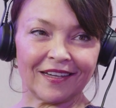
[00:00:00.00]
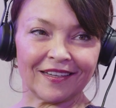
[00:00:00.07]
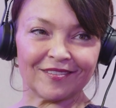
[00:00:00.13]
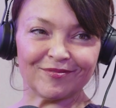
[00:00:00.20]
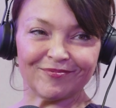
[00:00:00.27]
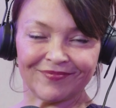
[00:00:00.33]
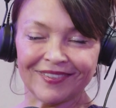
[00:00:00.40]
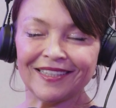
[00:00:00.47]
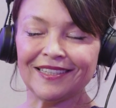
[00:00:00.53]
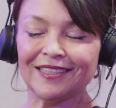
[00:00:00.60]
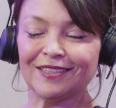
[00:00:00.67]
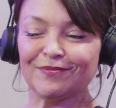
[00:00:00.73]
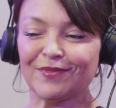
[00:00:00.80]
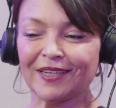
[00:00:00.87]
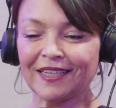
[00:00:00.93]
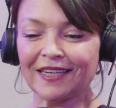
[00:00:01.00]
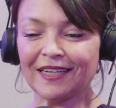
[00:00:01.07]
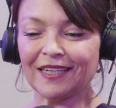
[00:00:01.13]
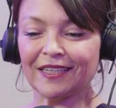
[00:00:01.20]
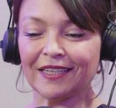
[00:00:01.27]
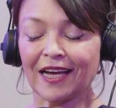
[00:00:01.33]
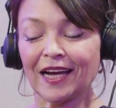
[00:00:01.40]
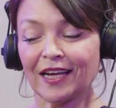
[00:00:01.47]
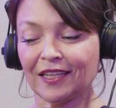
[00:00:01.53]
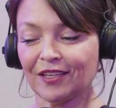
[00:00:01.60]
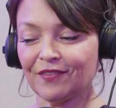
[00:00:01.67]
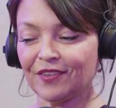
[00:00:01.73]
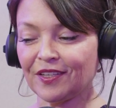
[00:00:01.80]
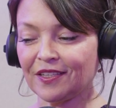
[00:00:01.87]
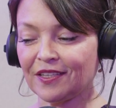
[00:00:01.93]
yeah. But I
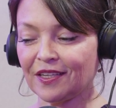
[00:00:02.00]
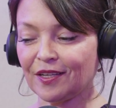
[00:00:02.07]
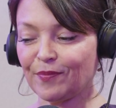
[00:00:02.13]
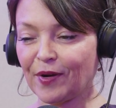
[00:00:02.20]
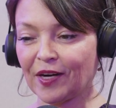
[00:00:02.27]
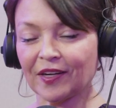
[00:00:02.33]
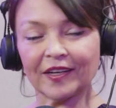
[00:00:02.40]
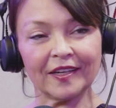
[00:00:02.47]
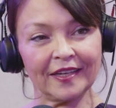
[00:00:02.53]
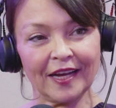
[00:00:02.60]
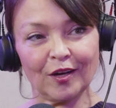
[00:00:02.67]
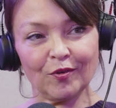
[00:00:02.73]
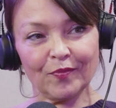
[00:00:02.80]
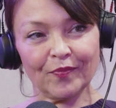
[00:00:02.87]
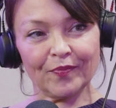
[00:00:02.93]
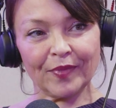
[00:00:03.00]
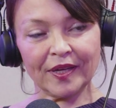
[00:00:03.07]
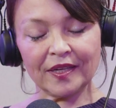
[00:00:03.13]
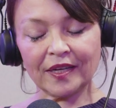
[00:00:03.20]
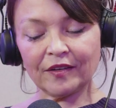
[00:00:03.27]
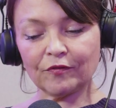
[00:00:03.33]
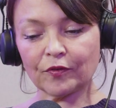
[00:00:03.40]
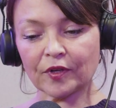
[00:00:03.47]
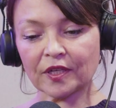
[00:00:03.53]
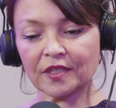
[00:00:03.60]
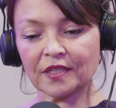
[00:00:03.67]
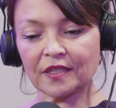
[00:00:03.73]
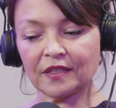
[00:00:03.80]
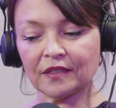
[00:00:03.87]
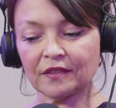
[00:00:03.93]
live in America now, but I've
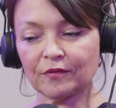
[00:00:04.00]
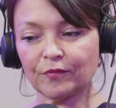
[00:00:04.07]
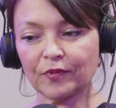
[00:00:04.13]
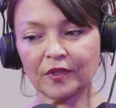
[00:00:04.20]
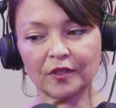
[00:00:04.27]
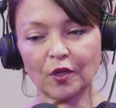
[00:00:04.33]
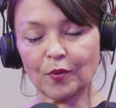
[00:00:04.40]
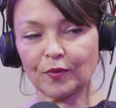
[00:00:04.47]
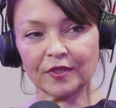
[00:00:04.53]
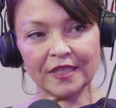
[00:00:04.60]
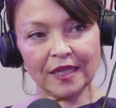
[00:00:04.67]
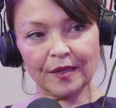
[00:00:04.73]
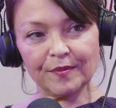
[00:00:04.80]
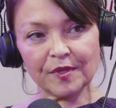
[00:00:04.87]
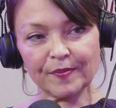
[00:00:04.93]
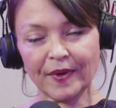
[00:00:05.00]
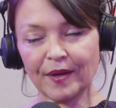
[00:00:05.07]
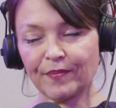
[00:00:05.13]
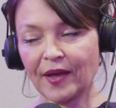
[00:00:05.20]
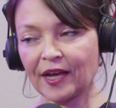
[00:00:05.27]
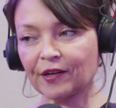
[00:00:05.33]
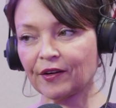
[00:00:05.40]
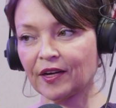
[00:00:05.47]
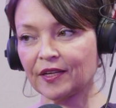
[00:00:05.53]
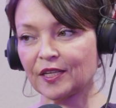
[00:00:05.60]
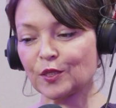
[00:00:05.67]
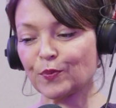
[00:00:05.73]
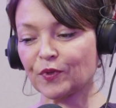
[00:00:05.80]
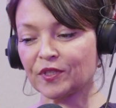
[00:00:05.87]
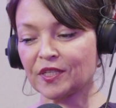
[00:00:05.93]
worked with global teams. My background
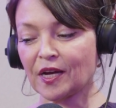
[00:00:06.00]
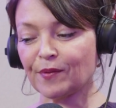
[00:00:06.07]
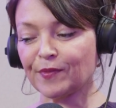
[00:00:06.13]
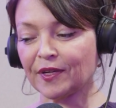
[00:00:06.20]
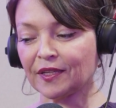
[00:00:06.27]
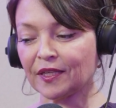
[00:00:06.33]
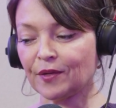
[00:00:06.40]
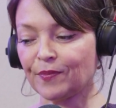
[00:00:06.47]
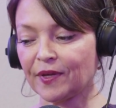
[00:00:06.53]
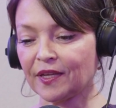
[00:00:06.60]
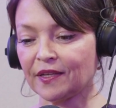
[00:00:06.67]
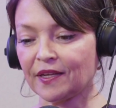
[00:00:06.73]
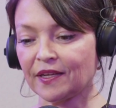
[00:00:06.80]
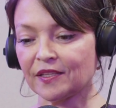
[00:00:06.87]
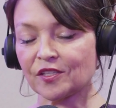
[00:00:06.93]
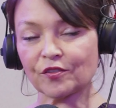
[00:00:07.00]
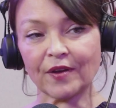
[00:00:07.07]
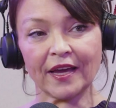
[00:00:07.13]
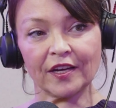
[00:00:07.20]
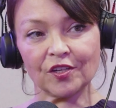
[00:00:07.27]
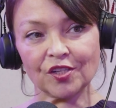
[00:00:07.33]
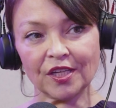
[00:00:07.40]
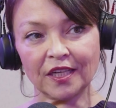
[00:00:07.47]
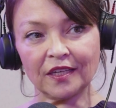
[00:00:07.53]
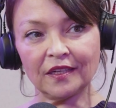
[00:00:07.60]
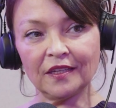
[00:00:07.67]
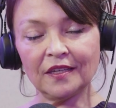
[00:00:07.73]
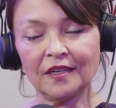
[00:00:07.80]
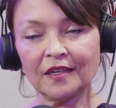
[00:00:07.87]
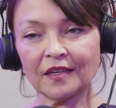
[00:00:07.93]
has predominantly been in strategy,
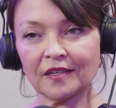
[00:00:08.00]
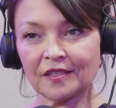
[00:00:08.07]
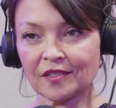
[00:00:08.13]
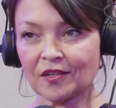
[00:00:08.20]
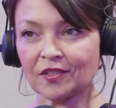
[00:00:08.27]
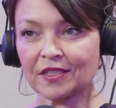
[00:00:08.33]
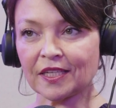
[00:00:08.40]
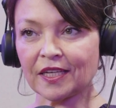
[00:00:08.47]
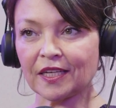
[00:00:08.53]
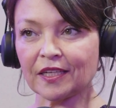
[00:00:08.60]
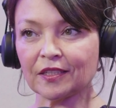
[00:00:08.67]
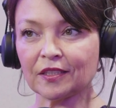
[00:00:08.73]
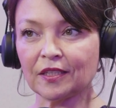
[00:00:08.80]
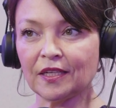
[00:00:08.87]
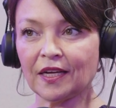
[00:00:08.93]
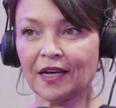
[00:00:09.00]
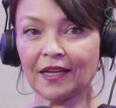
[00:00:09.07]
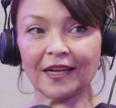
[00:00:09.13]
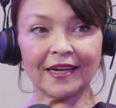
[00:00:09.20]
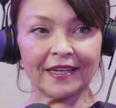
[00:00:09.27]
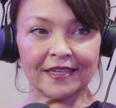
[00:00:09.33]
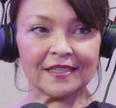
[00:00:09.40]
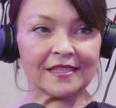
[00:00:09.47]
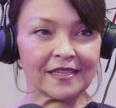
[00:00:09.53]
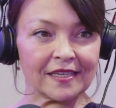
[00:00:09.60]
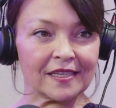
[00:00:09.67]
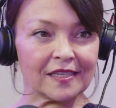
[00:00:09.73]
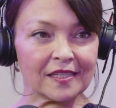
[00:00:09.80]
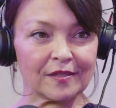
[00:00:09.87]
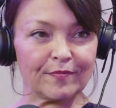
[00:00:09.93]
consulting,
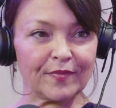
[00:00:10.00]
alliances,